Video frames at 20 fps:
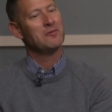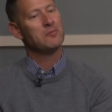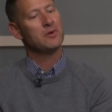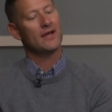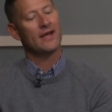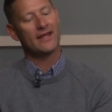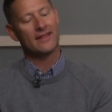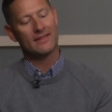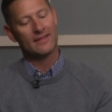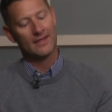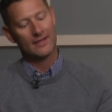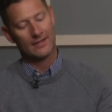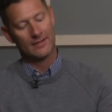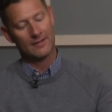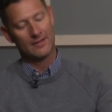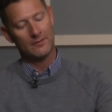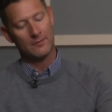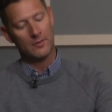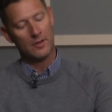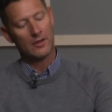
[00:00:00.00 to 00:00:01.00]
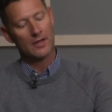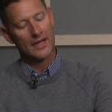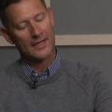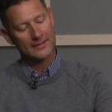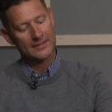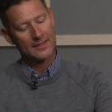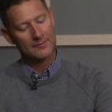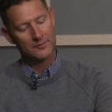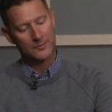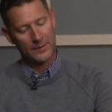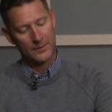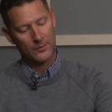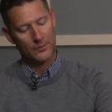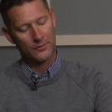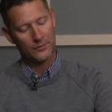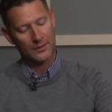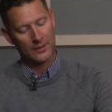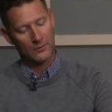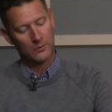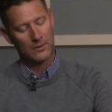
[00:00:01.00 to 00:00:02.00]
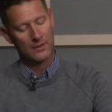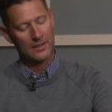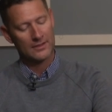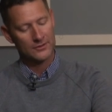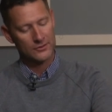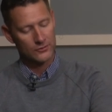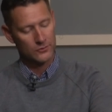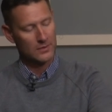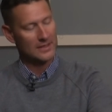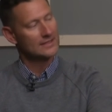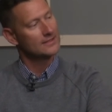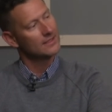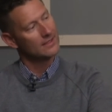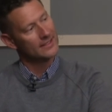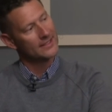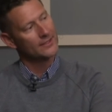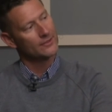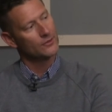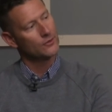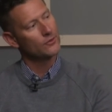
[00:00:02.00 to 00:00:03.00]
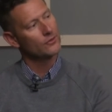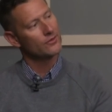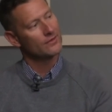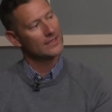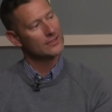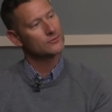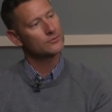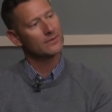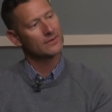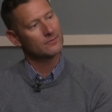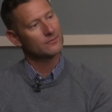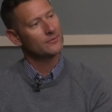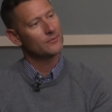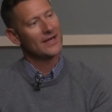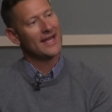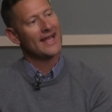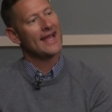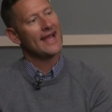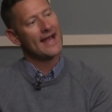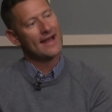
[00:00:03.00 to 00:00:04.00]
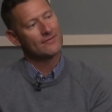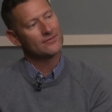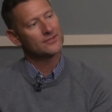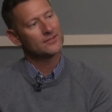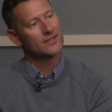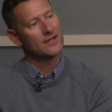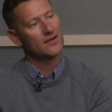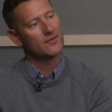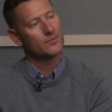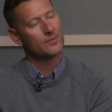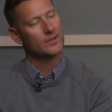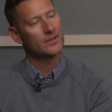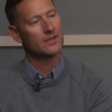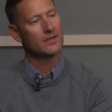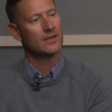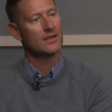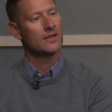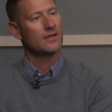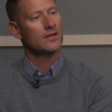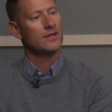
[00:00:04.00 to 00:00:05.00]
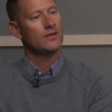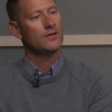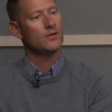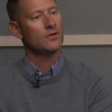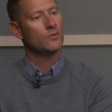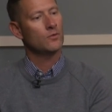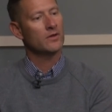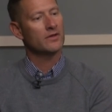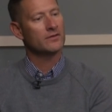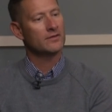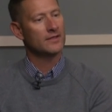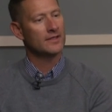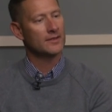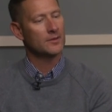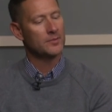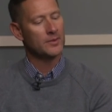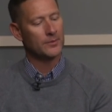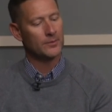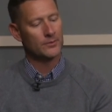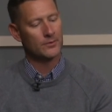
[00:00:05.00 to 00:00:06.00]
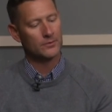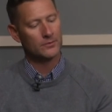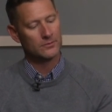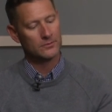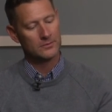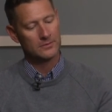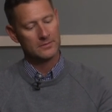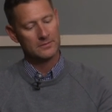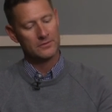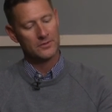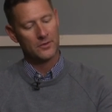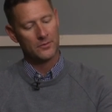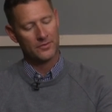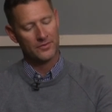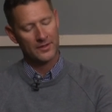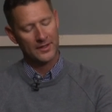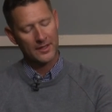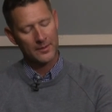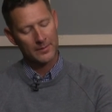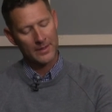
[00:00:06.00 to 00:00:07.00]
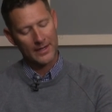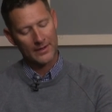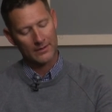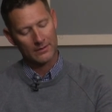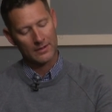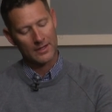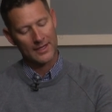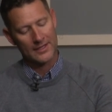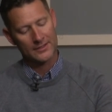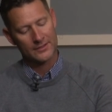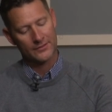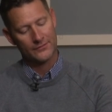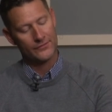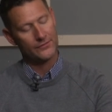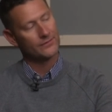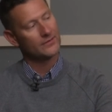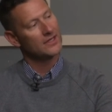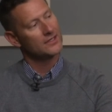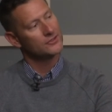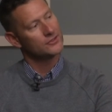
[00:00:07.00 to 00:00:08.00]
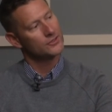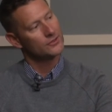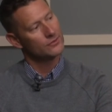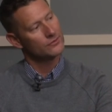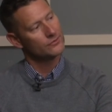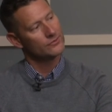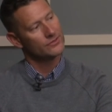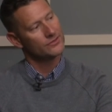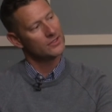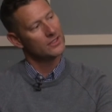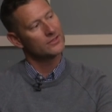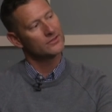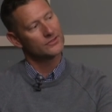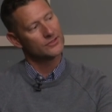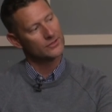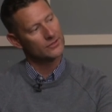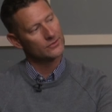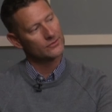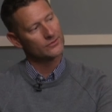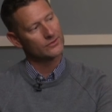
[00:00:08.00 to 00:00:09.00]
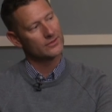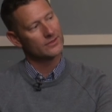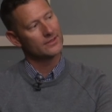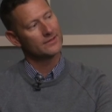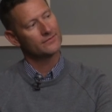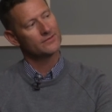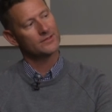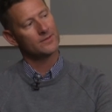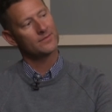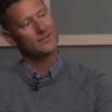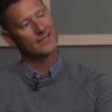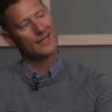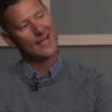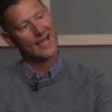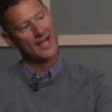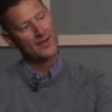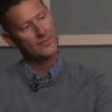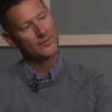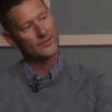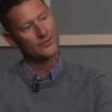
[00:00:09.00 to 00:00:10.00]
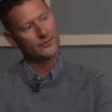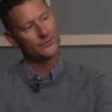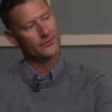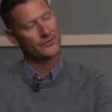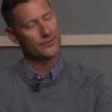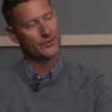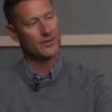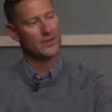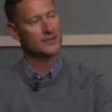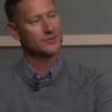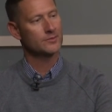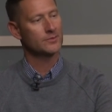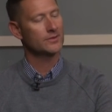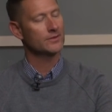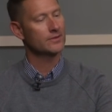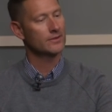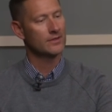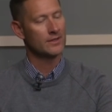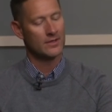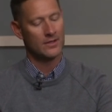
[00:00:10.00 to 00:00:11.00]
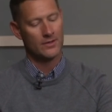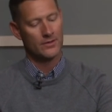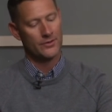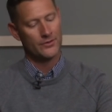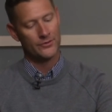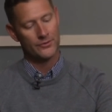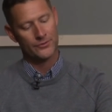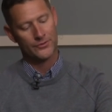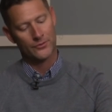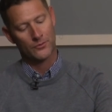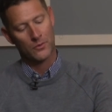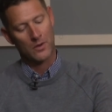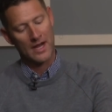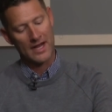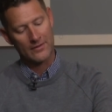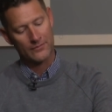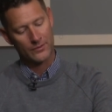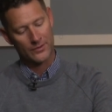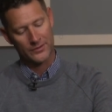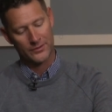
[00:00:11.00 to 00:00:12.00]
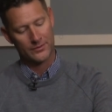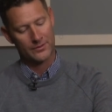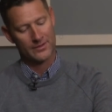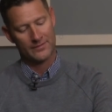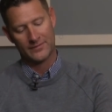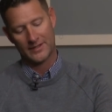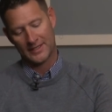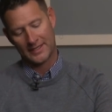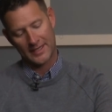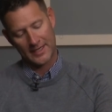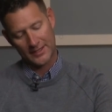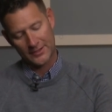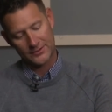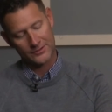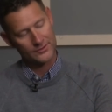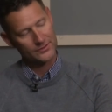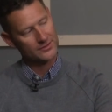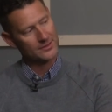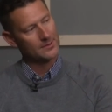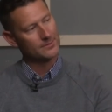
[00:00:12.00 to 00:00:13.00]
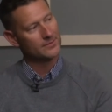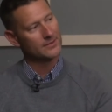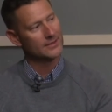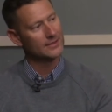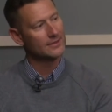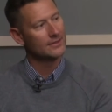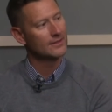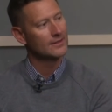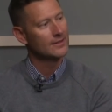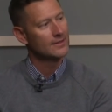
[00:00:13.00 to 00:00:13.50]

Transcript: But I think it, a lot of times people think, well, I'll just wait till I get older. That's when, when I have stuff. But you know, one thing that people don't think about a lot is if you've got children, young children, if something happened to you and your husband, you and your wife while you're on vacation or something,